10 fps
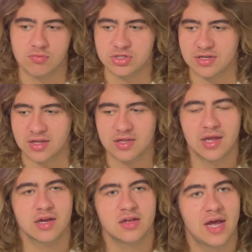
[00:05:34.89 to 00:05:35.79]
which is to
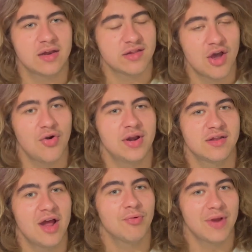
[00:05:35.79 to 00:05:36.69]
say it's not snow and it's
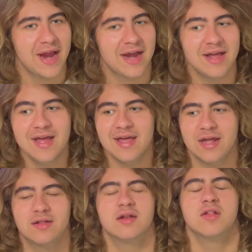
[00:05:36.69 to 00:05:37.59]
not rain.
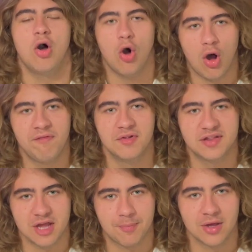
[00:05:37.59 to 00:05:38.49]
It's its awful
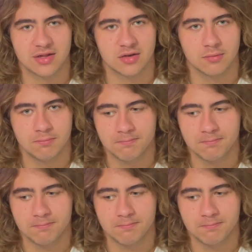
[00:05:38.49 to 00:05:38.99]
step cousin.